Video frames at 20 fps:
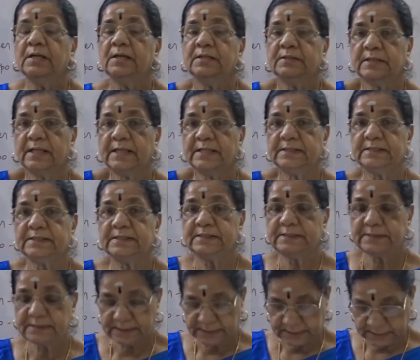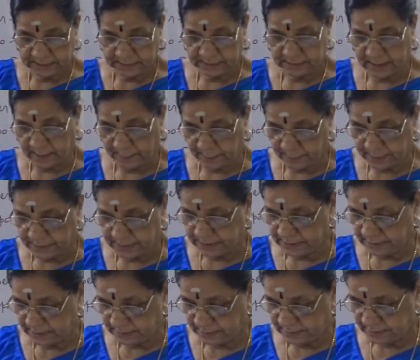9 and 10
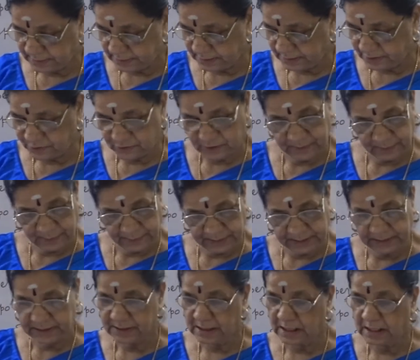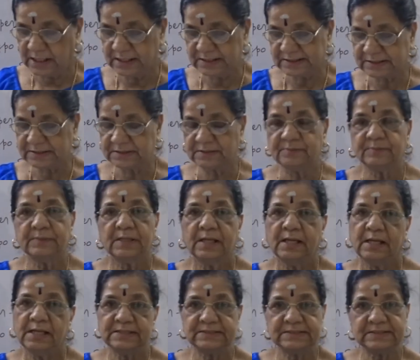combined, it will be asked,
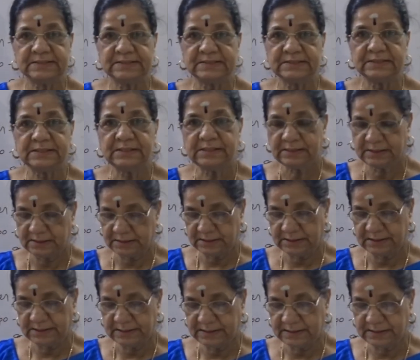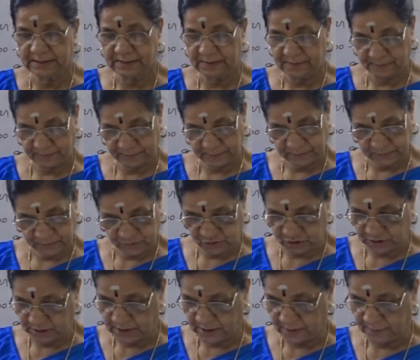as I said earlier. So
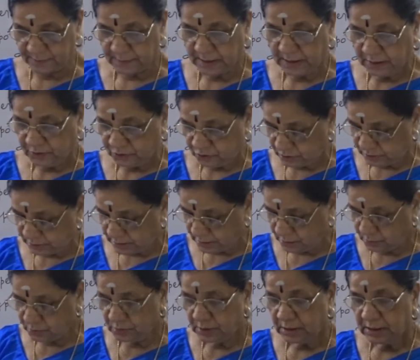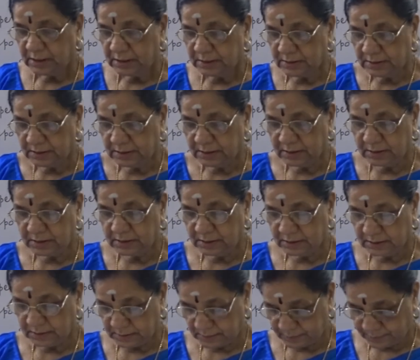now, in
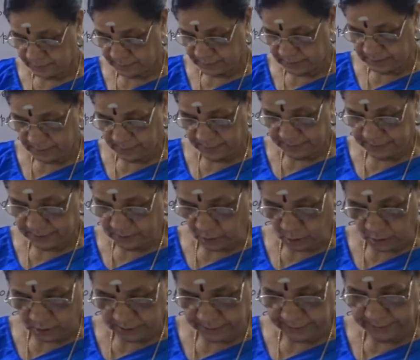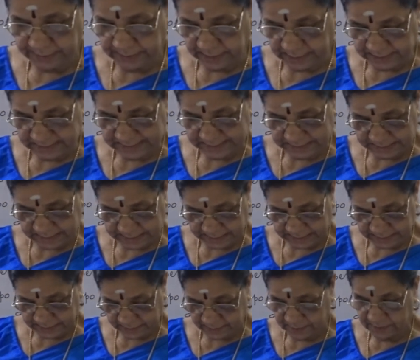the already I
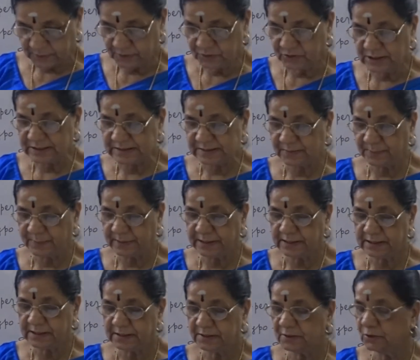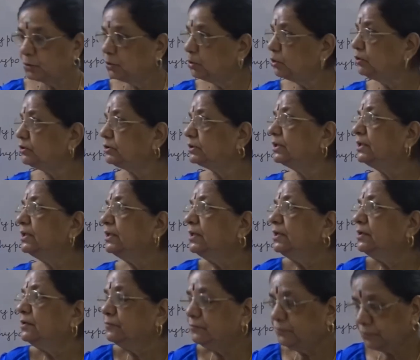said, you just make a note,
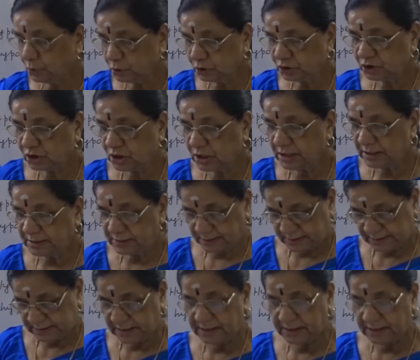flowchart,